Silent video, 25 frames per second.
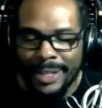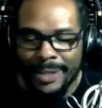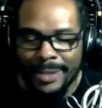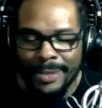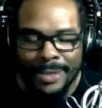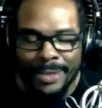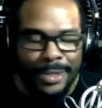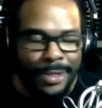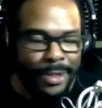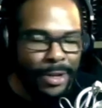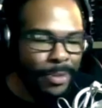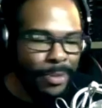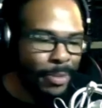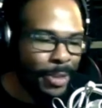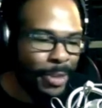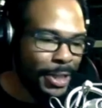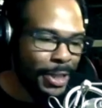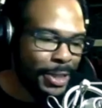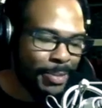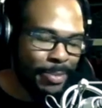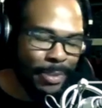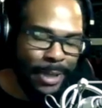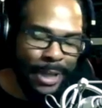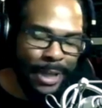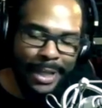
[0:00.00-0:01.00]
you so
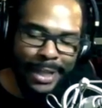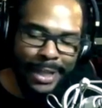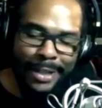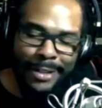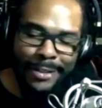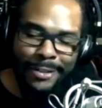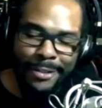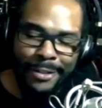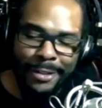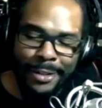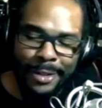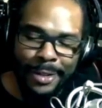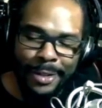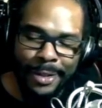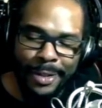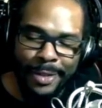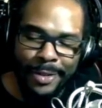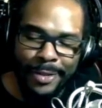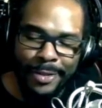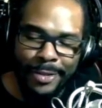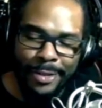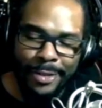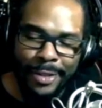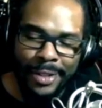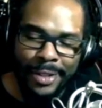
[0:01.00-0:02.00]
much, man, for the
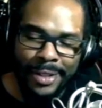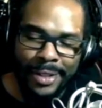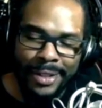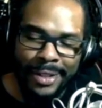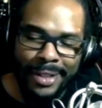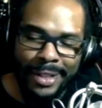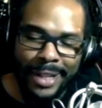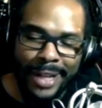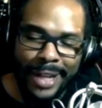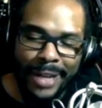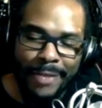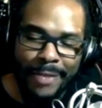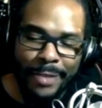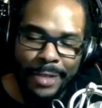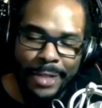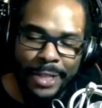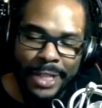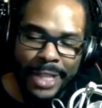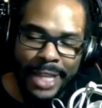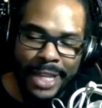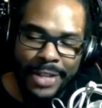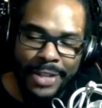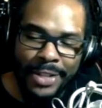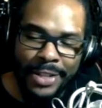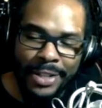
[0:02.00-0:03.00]
for the
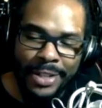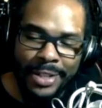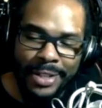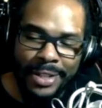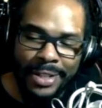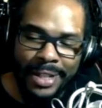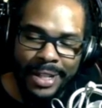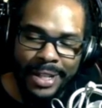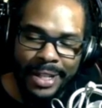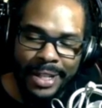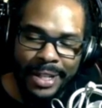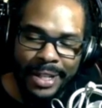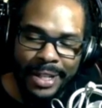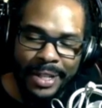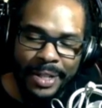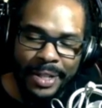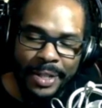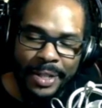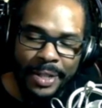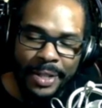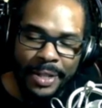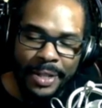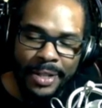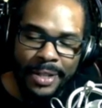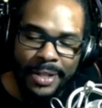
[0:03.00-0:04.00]
conversation
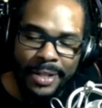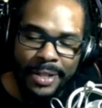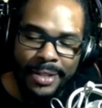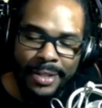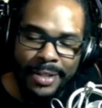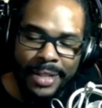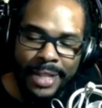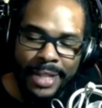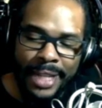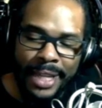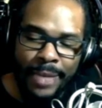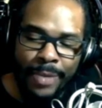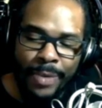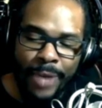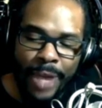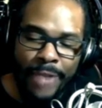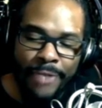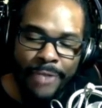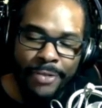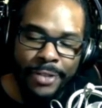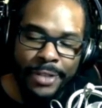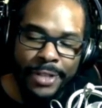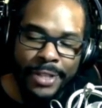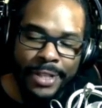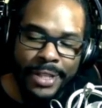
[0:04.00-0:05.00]
the
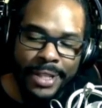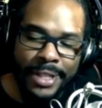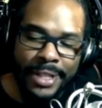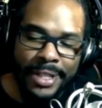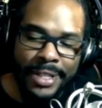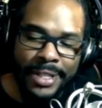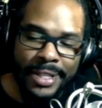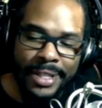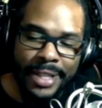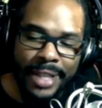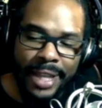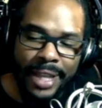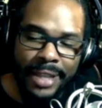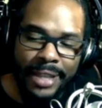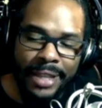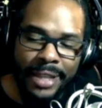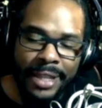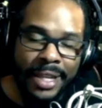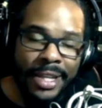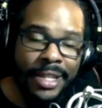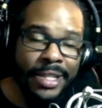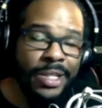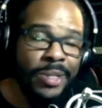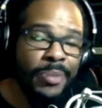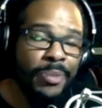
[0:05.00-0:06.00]
references and
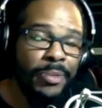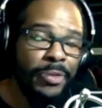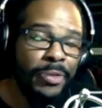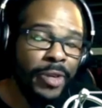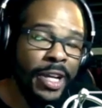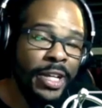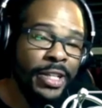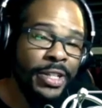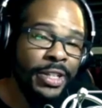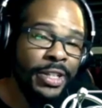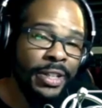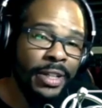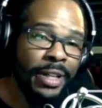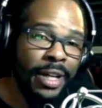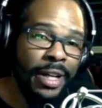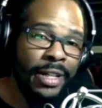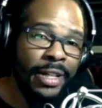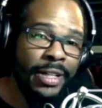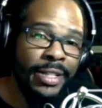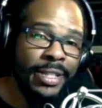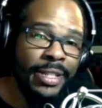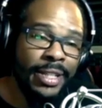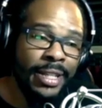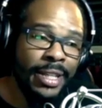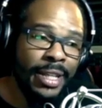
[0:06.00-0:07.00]
the inspiration.
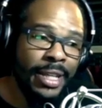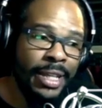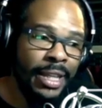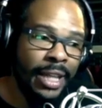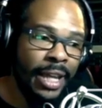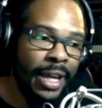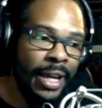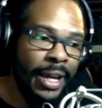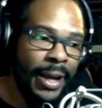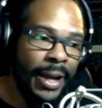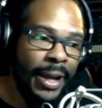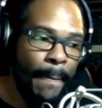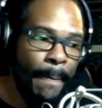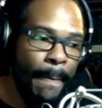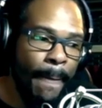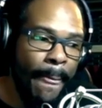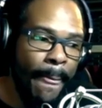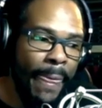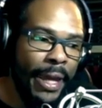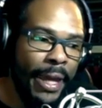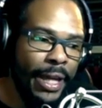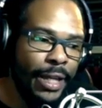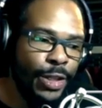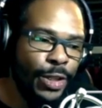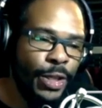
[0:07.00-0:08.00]
Honestly, like
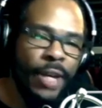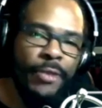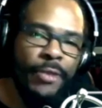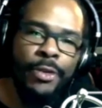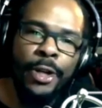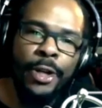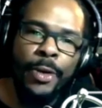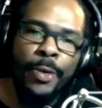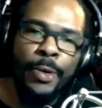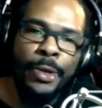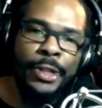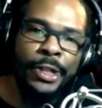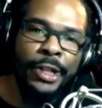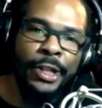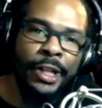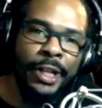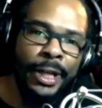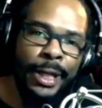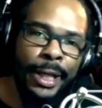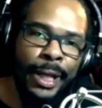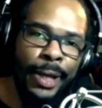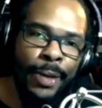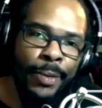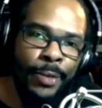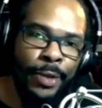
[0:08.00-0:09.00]
you never know what you're going to
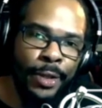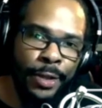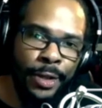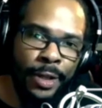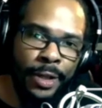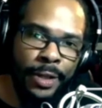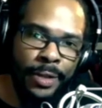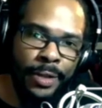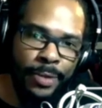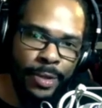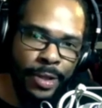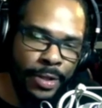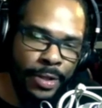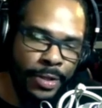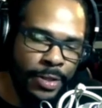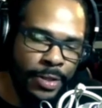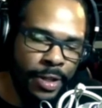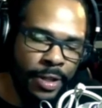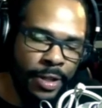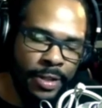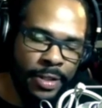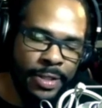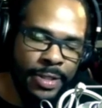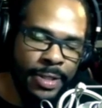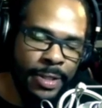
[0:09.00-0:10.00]
get when you when you
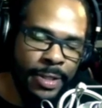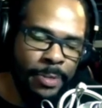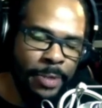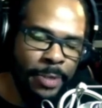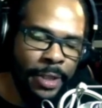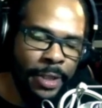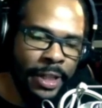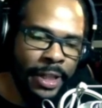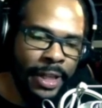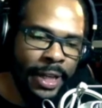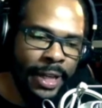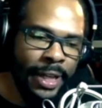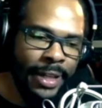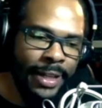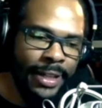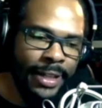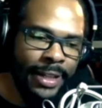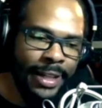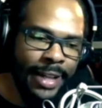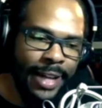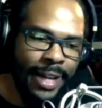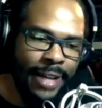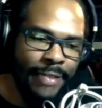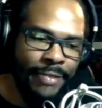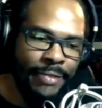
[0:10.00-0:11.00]
talk to someone, and
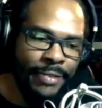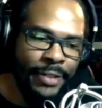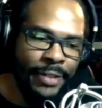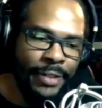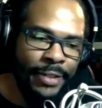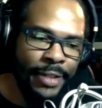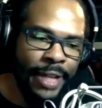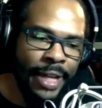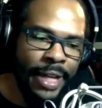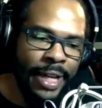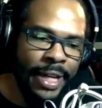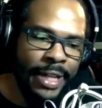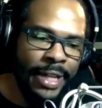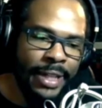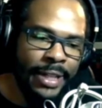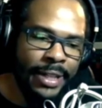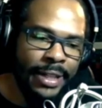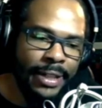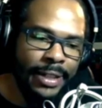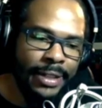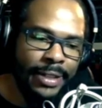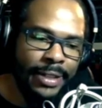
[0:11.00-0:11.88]
I feel like